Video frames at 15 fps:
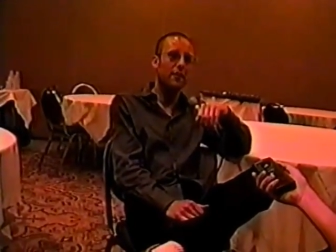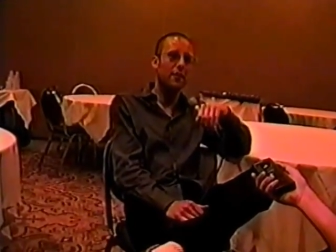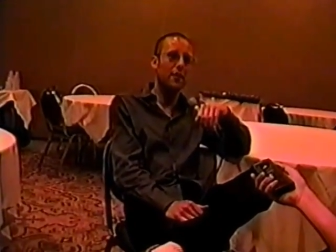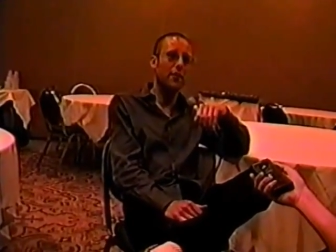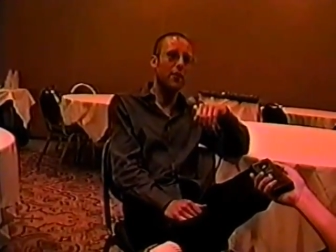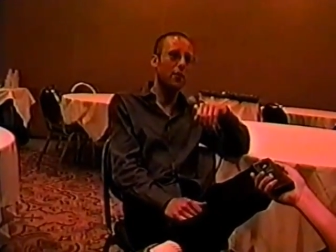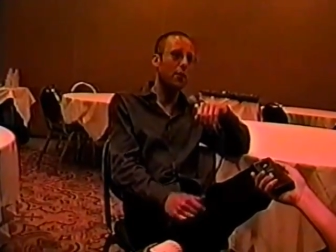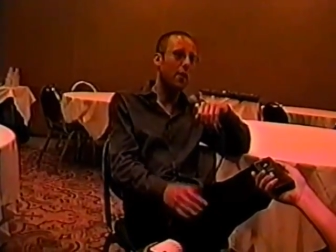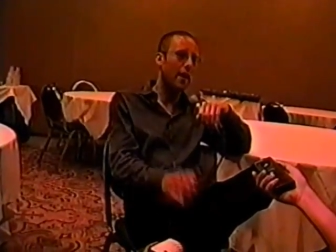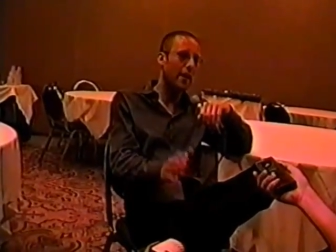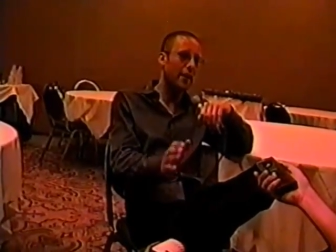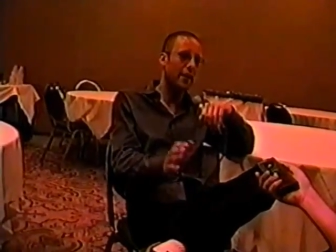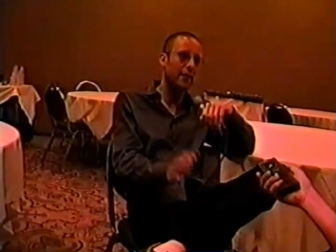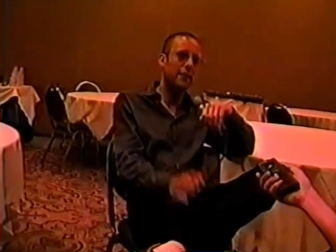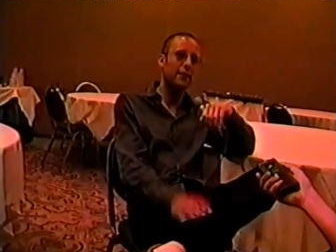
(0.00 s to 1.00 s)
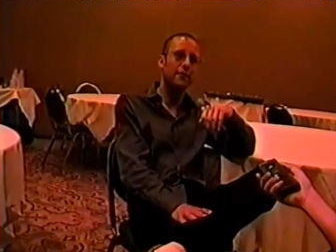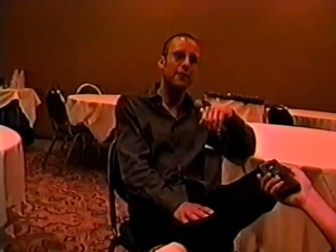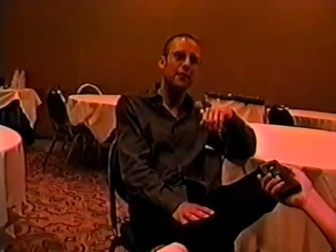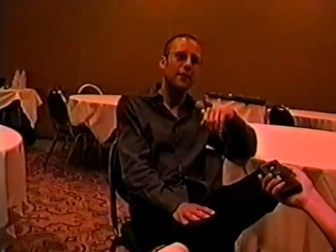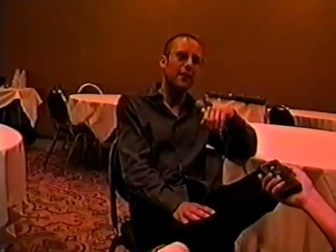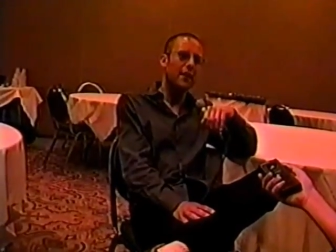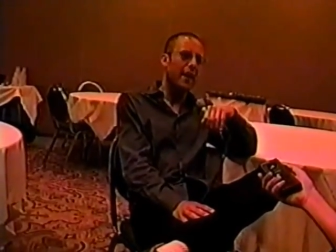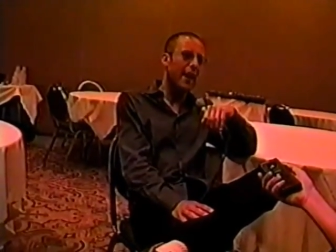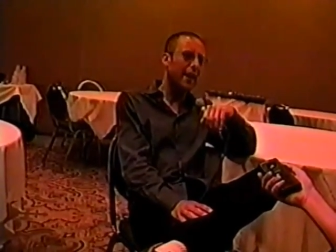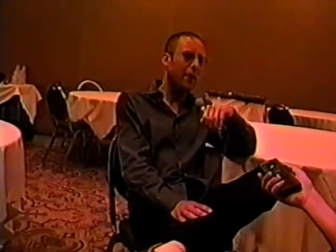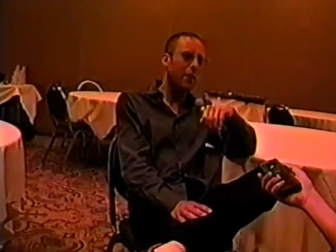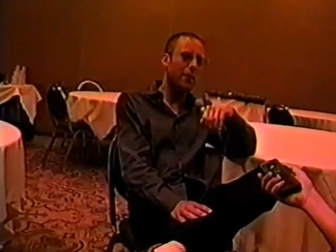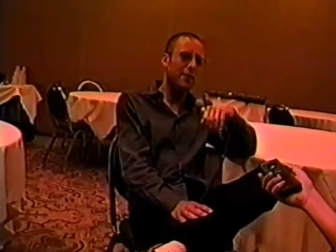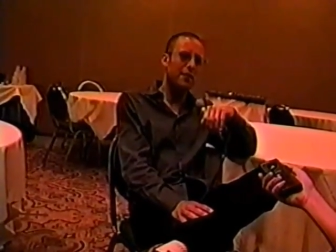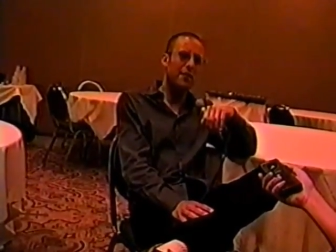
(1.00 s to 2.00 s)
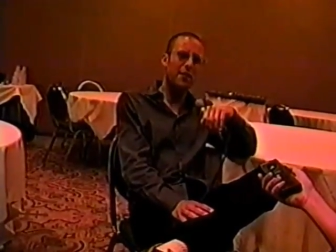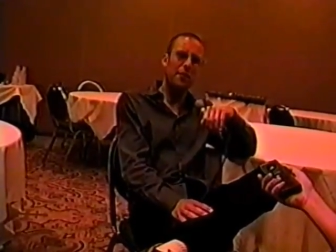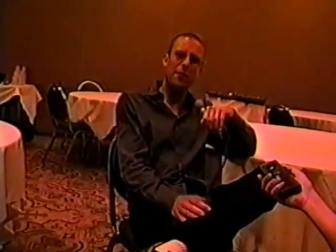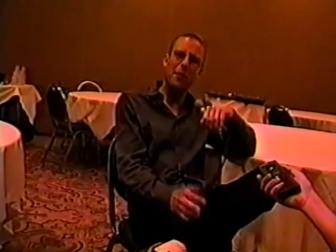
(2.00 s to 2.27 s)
You know, their writing, and I question them.